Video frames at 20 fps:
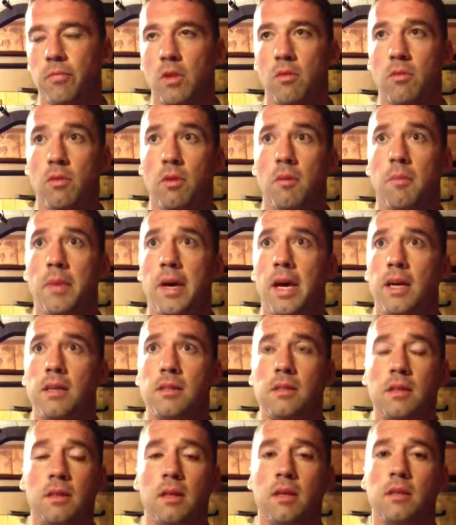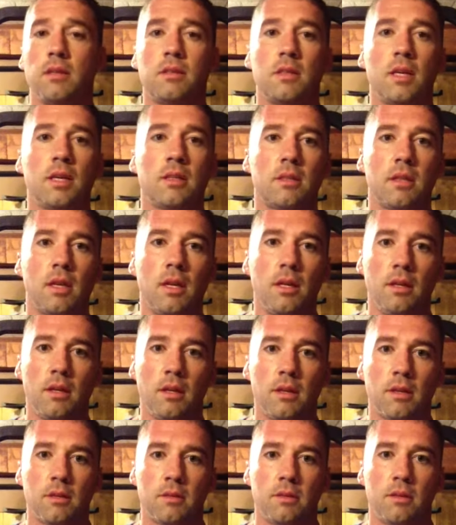for the past, I think, 16
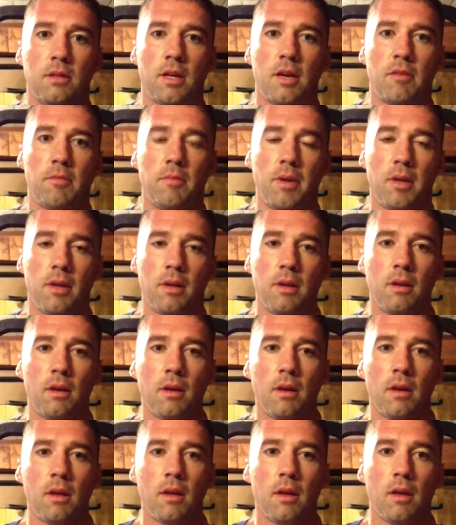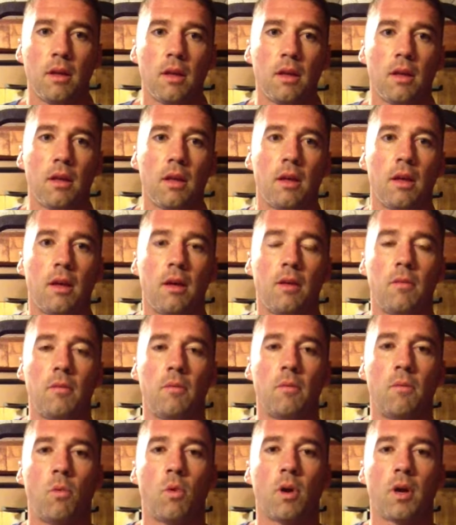years that I've been
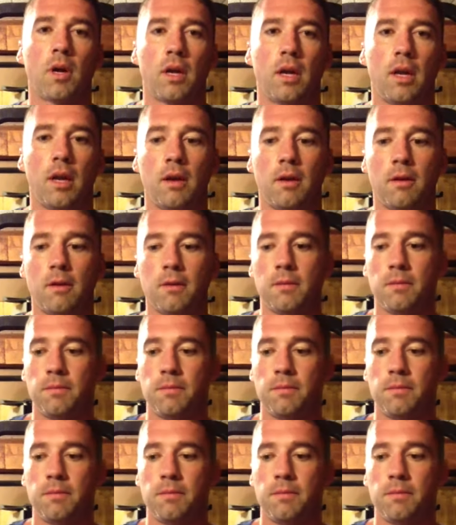working out.